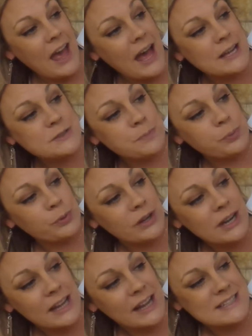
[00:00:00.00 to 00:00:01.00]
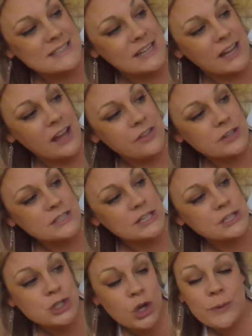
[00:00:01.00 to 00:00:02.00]
as pretty as the others,
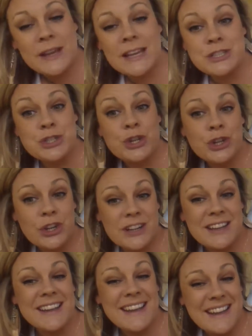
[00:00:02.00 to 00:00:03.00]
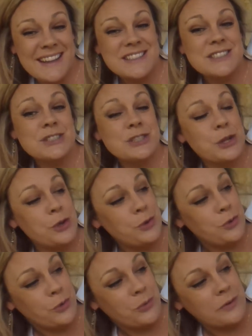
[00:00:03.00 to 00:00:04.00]
and so he took it
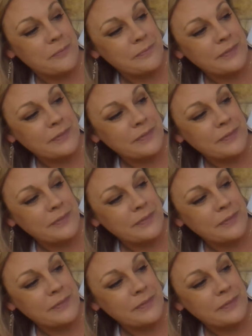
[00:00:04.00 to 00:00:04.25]
too.